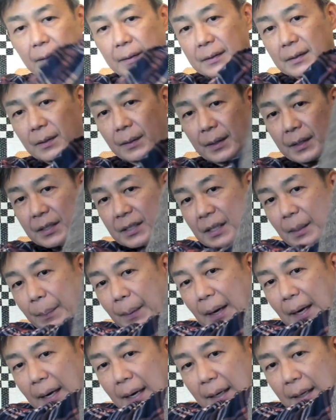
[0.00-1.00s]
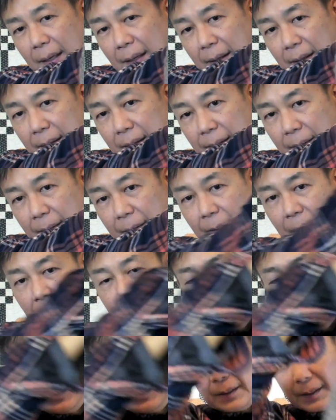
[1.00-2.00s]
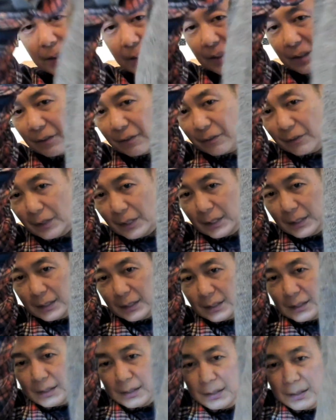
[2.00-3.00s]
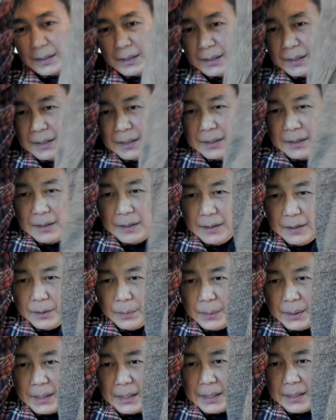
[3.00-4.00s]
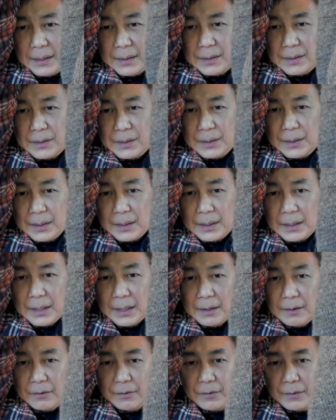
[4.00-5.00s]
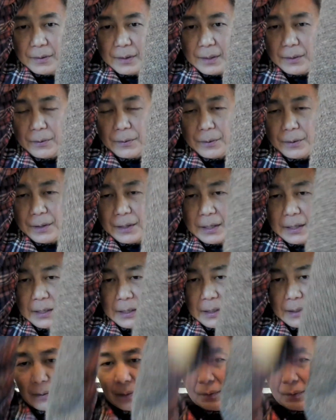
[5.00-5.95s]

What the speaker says: So here's the back, here's the front, all the way down to the cuff, or the